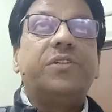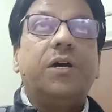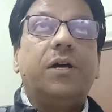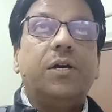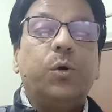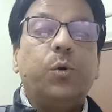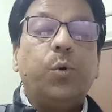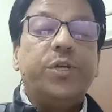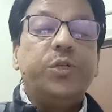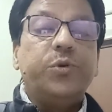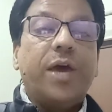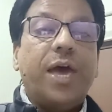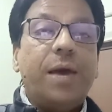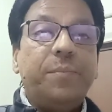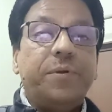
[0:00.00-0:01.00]
going to
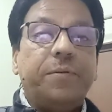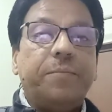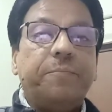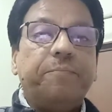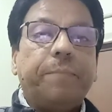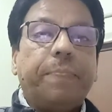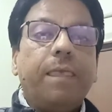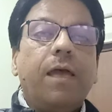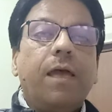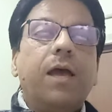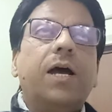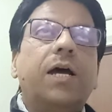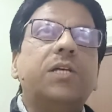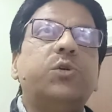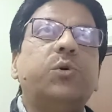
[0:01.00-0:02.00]
happen.
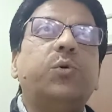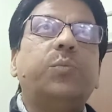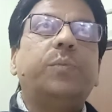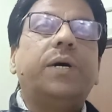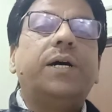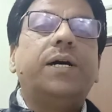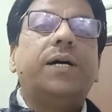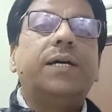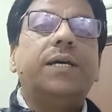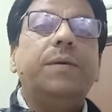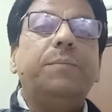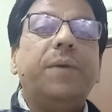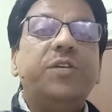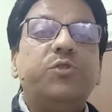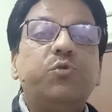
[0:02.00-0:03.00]
So he
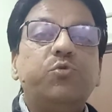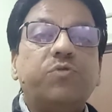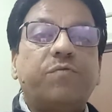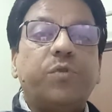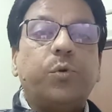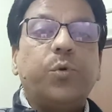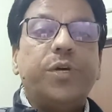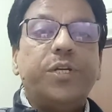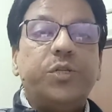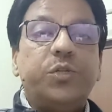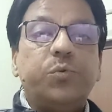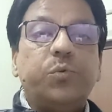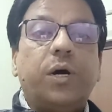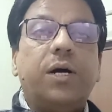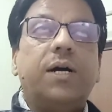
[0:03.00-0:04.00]
makes use of the going
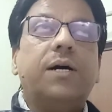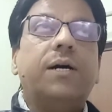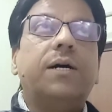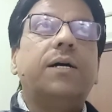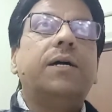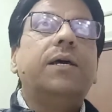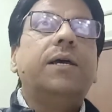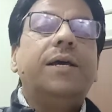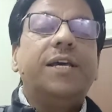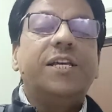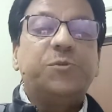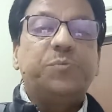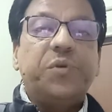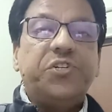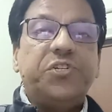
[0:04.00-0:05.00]
to
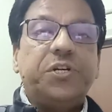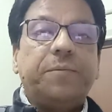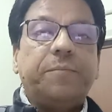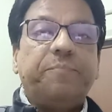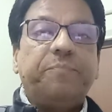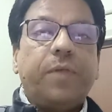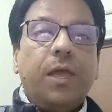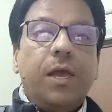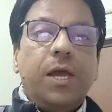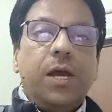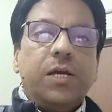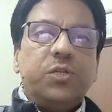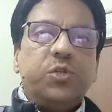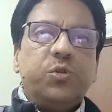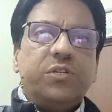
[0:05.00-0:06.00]
expression.
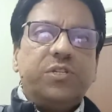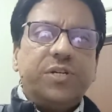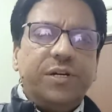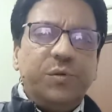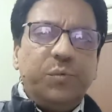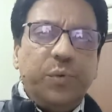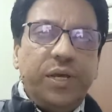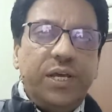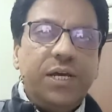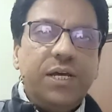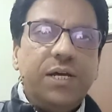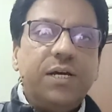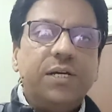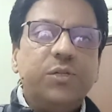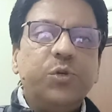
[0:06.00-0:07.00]
So the third way
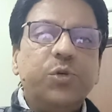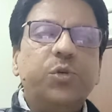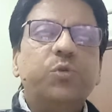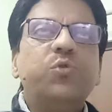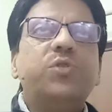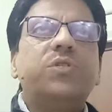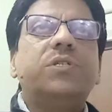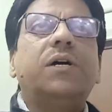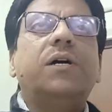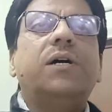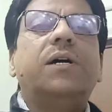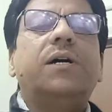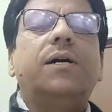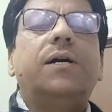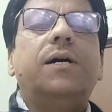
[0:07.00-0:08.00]
to use
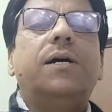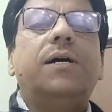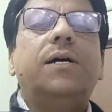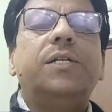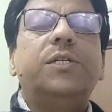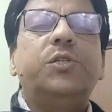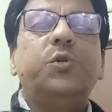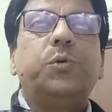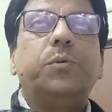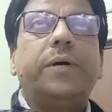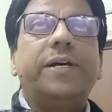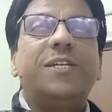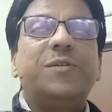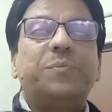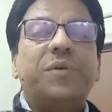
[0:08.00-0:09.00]
to
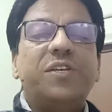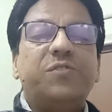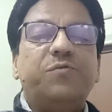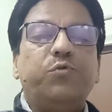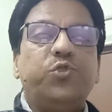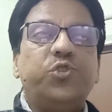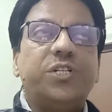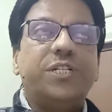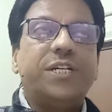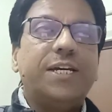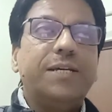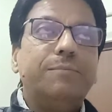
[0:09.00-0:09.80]
express future time